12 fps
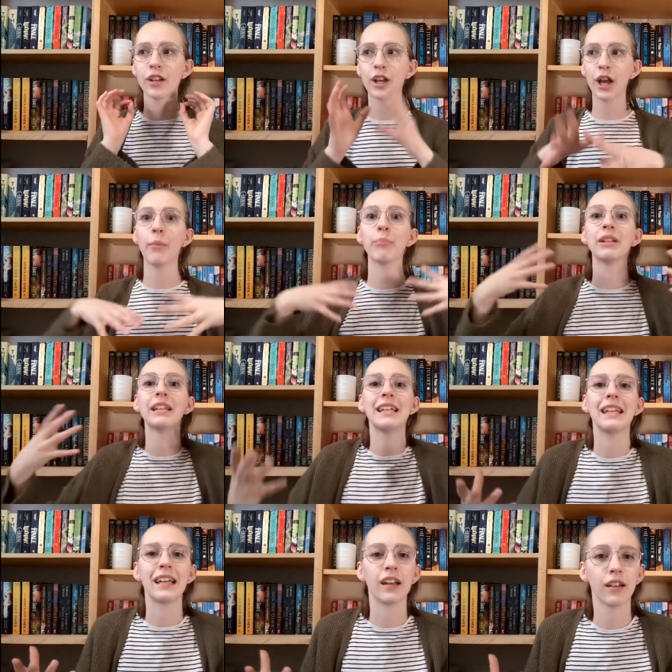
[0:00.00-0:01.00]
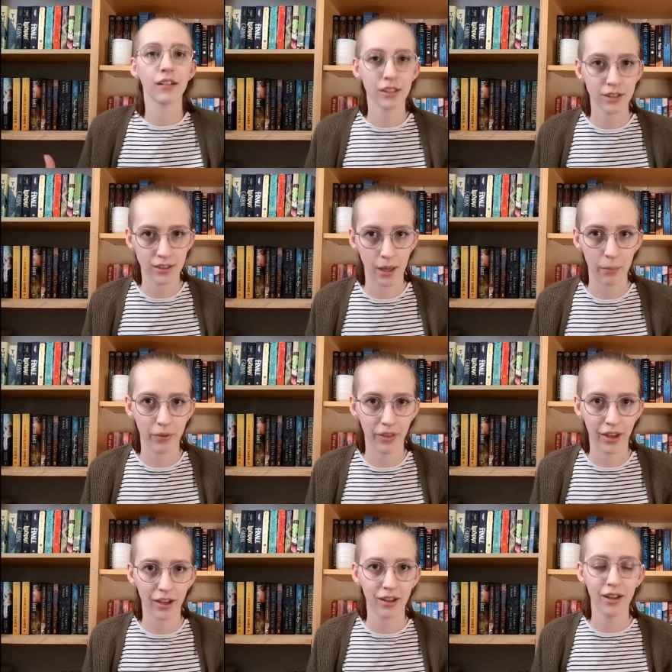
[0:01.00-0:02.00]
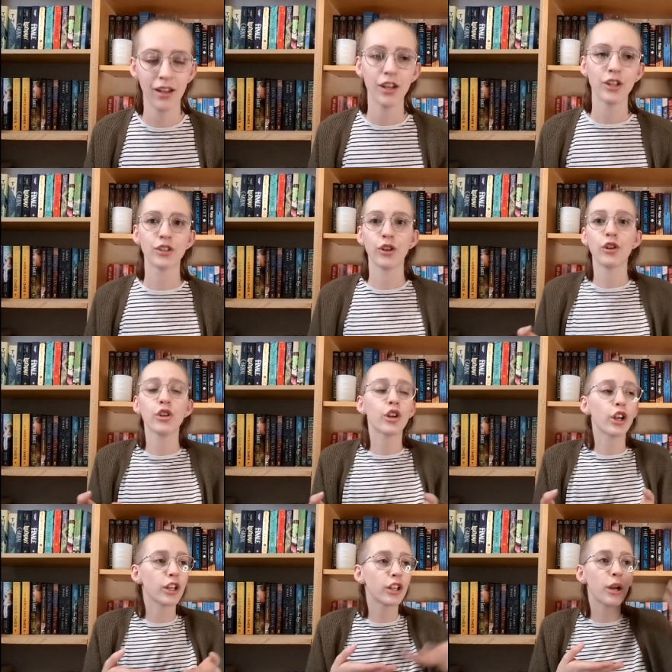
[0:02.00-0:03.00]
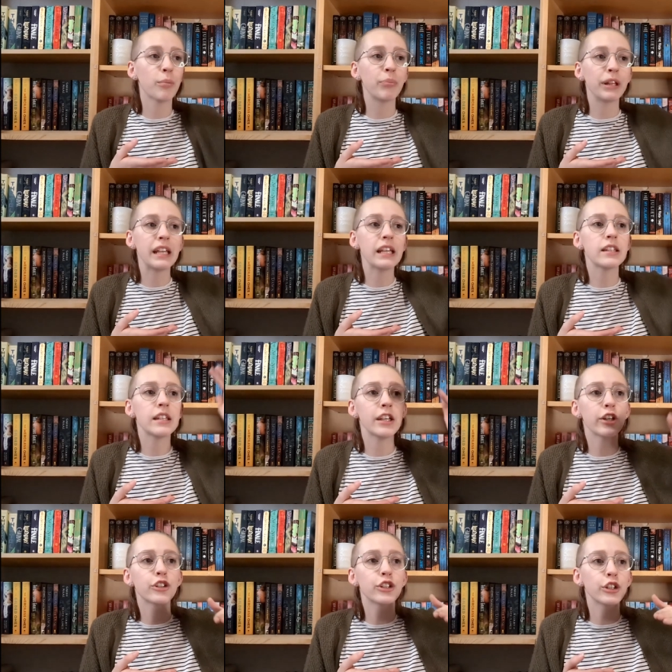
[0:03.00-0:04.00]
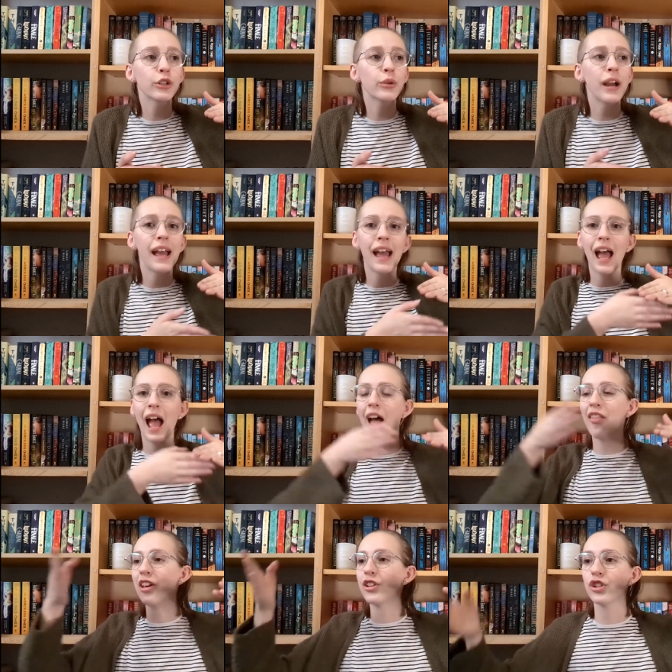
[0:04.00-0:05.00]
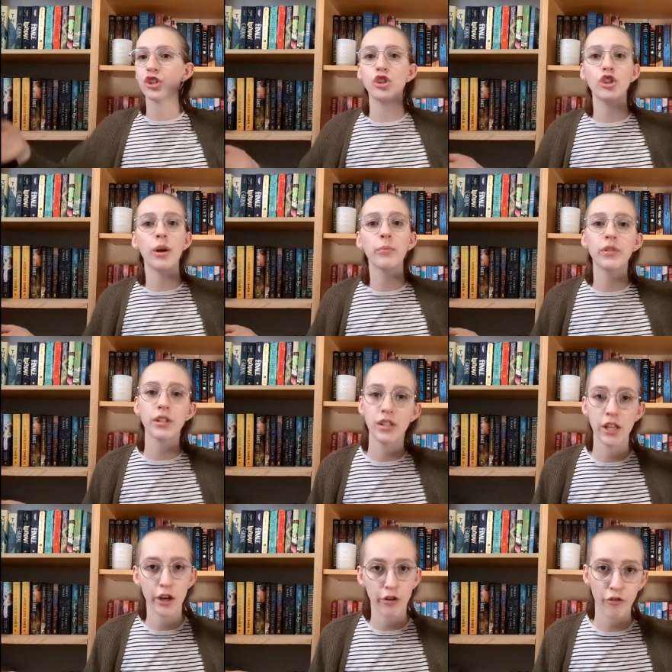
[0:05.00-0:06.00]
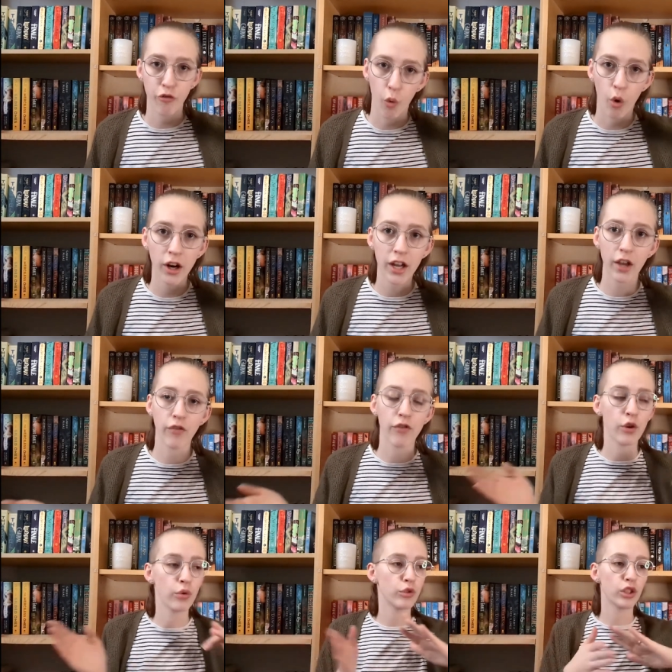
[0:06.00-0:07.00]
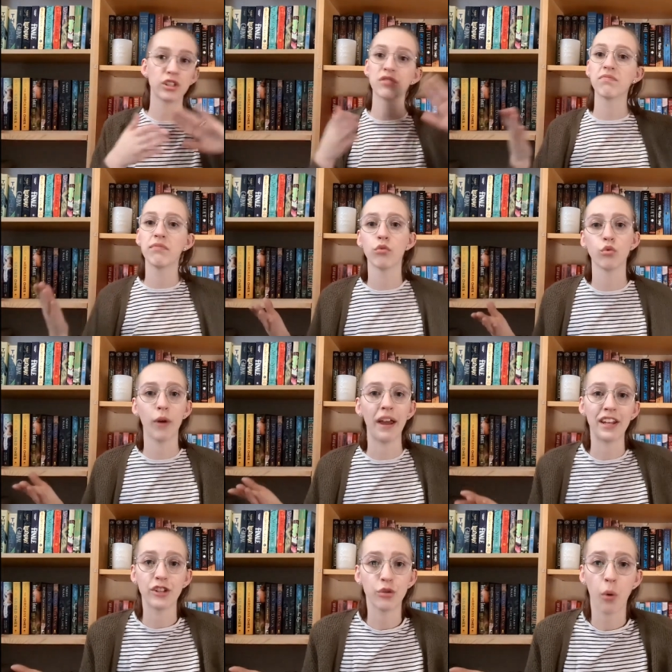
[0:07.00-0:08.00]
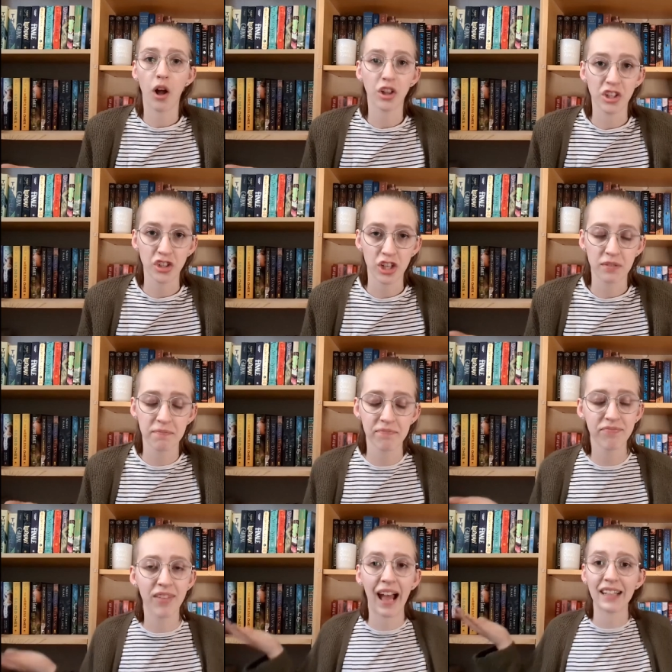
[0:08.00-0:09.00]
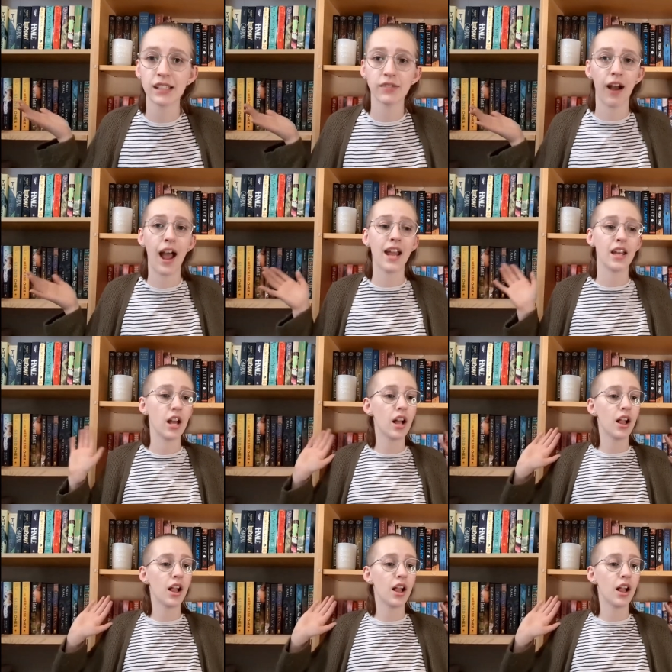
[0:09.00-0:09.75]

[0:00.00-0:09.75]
completing something. So you could complete tier two and then just jump to tier four if you just read a duology. That's fine.